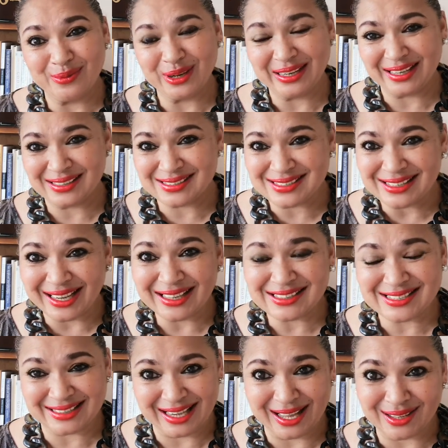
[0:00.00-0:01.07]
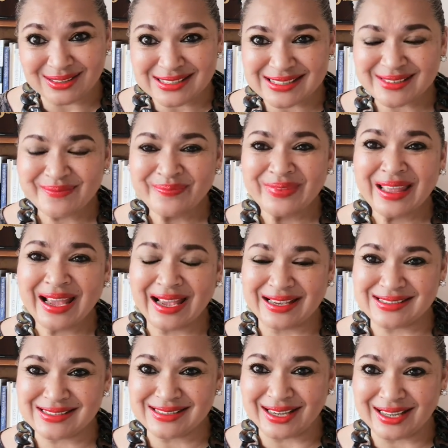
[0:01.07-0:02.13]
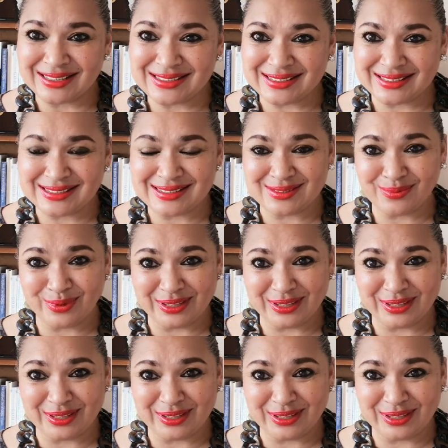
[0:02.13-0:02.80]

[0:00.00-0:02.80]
When I started out, I started